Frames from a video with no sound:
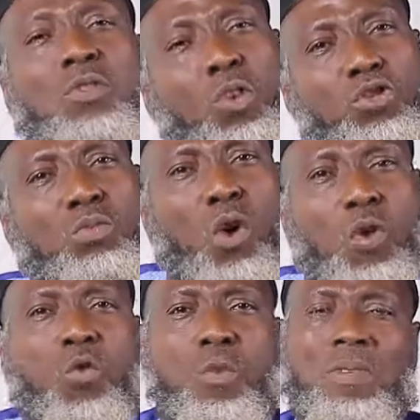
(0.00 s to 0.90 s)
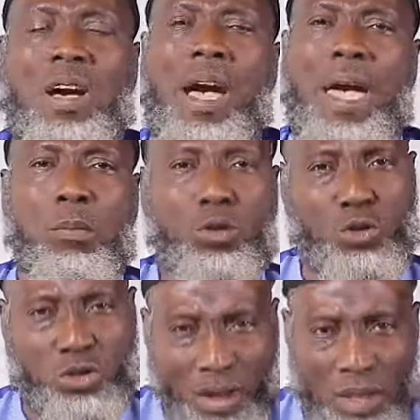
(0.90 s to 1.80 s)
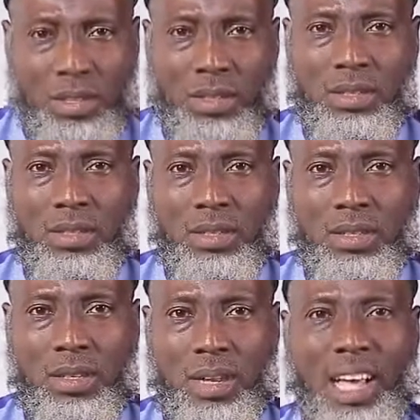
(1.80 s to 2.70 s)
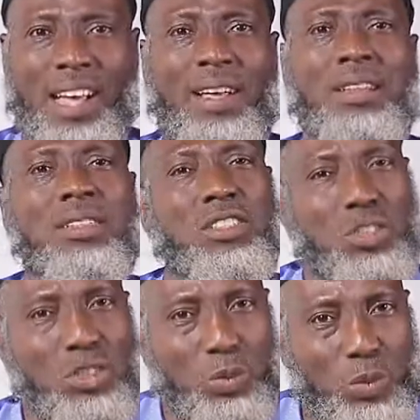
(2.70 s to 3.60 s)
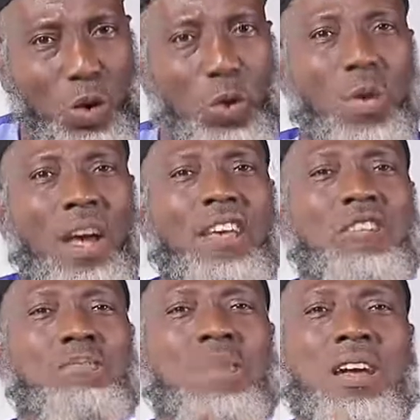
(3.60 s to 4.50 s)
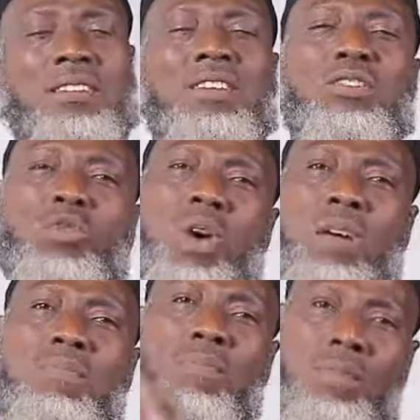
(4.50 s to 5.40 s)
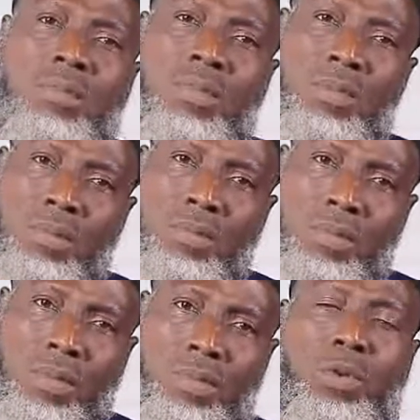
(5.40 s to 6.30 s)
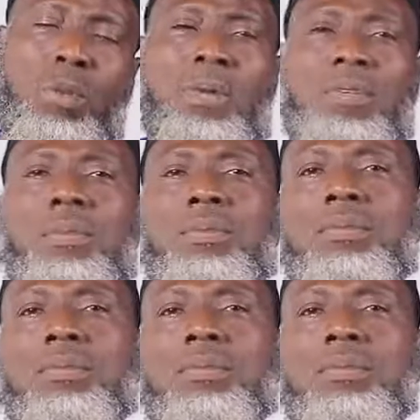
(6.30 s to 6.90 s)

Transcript: because the more you are able to sell, the more you are expected to have profit.